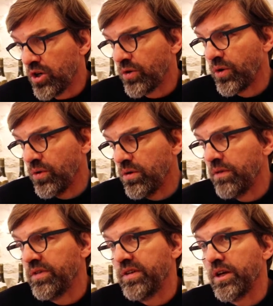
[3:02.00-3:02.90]
Grand Cru,
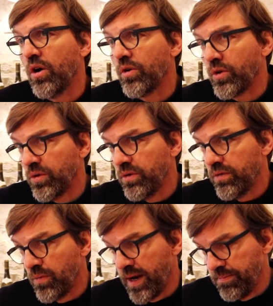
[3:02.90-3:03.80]
obviously Grand Cru
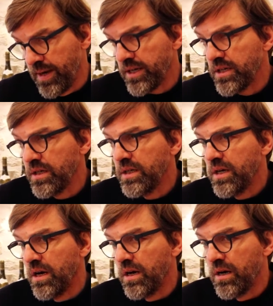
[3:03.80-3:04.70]
right bank,
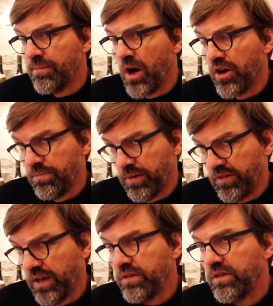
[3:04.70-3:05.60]

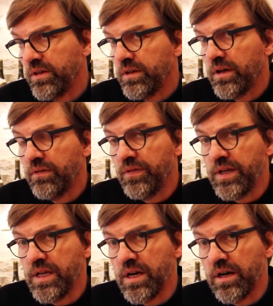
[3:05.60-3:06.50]
100%.
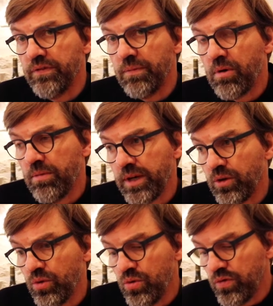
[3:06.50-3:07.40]
The Premier
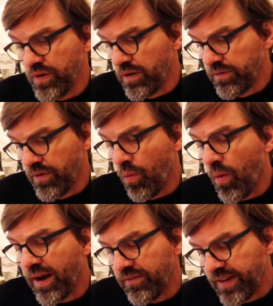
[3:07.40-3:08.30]
Cru, the
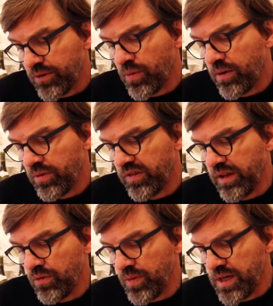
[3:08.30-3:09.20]
one that I would
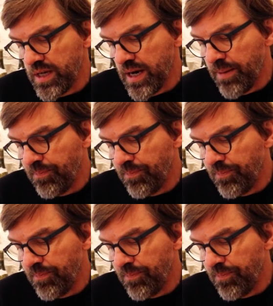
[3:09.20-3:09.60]
say we